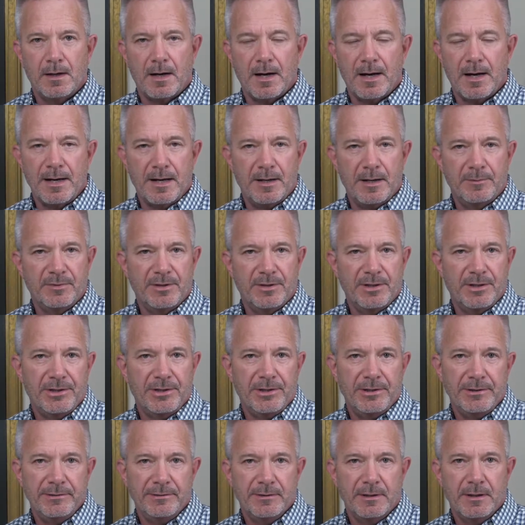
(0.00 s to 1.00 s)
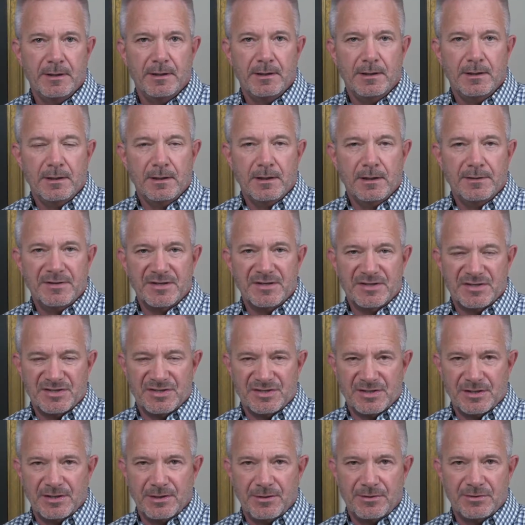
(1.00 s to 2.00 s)
Hi, I'm Gary. This
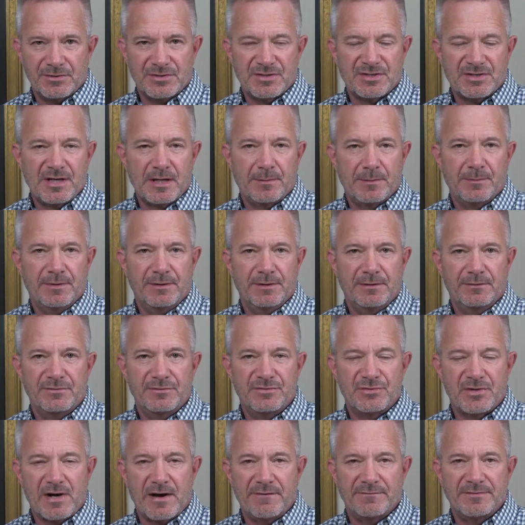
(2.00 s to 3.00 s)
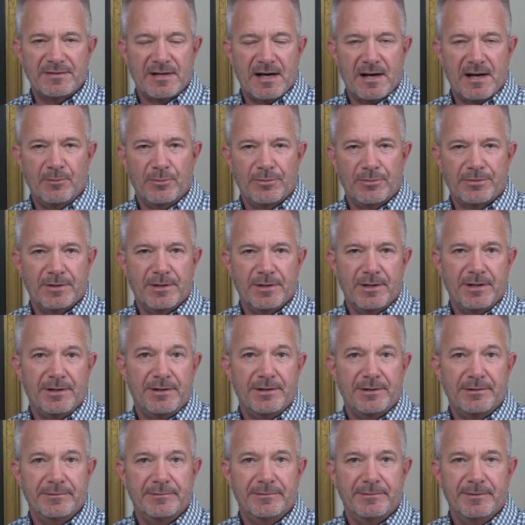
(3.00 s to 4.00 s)
is another segment of Drive Time with
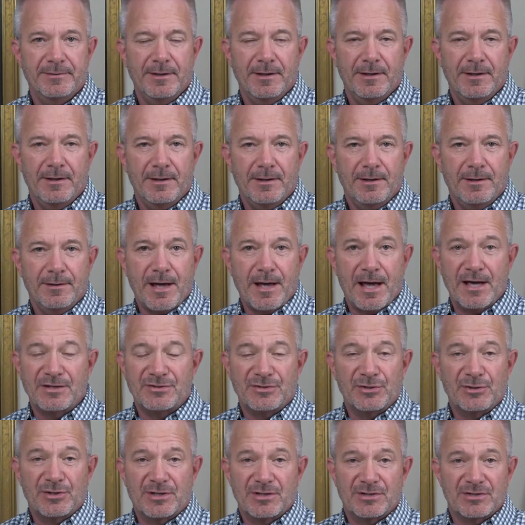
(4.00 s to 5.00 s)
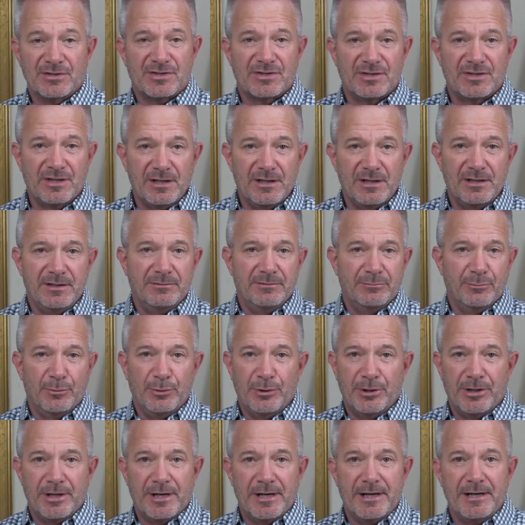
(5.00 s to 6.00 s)
Gary. As you can see,
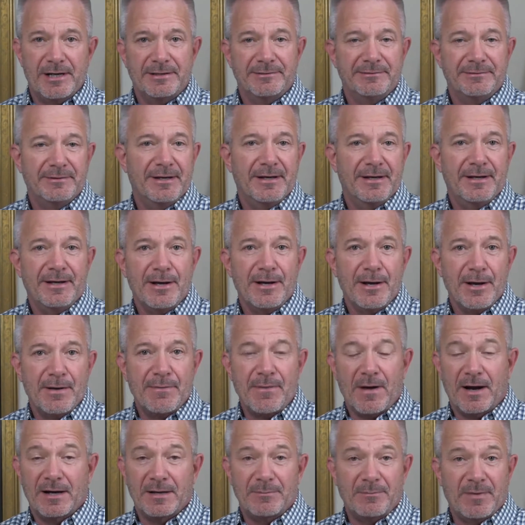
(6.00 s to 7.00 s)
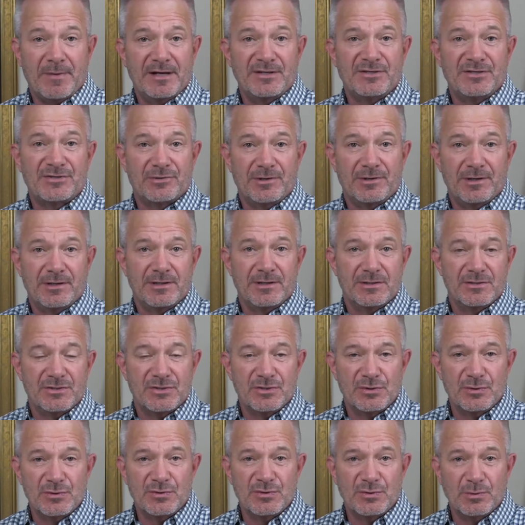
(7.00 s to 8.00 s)
we're not in my truck as
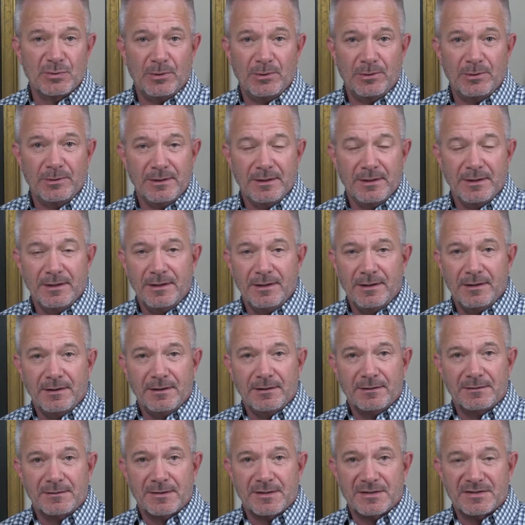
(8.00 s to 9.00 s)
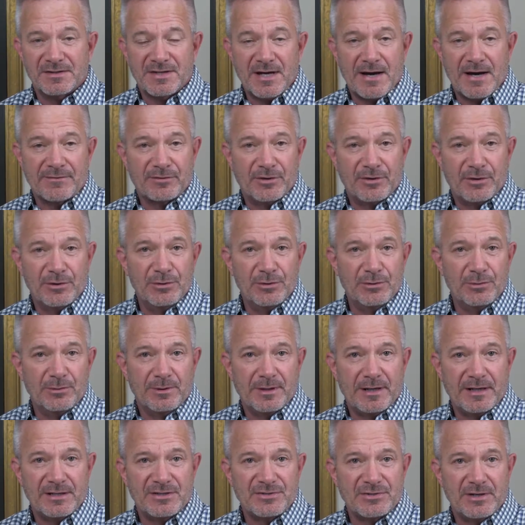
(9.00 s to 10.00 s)
usual. This afternoon
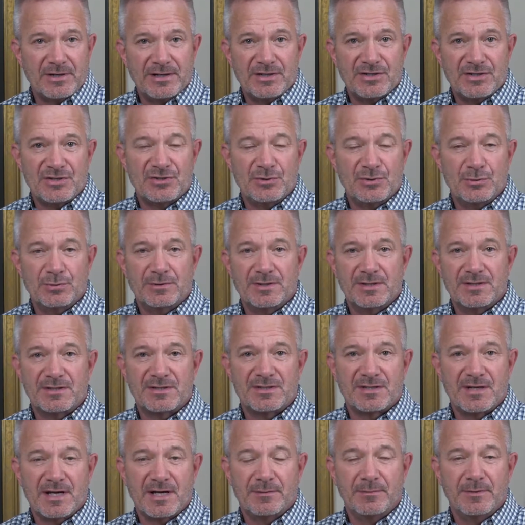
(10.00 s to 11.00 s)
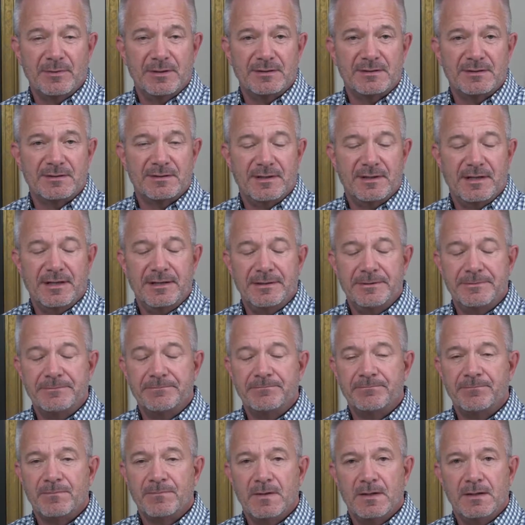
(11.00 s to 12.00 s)
when I tried to shoot this segment,
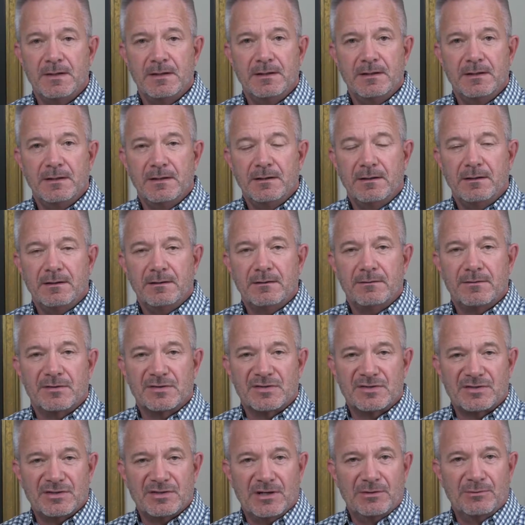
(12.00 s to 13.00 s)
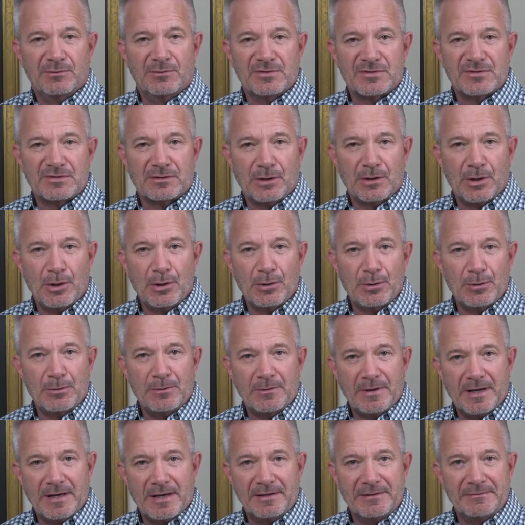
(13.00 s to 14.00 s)
the sun was
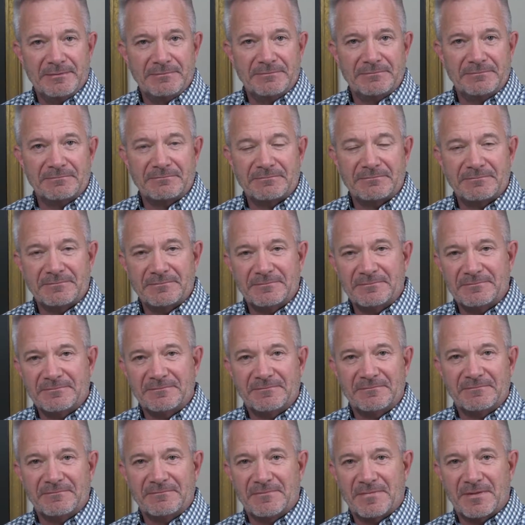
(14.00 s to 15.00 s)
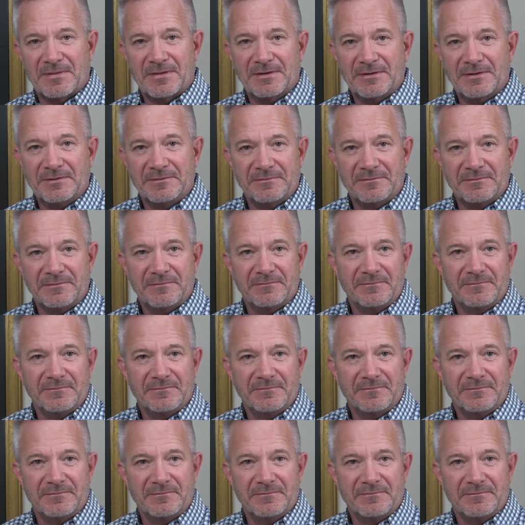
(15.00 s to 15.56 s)
low and the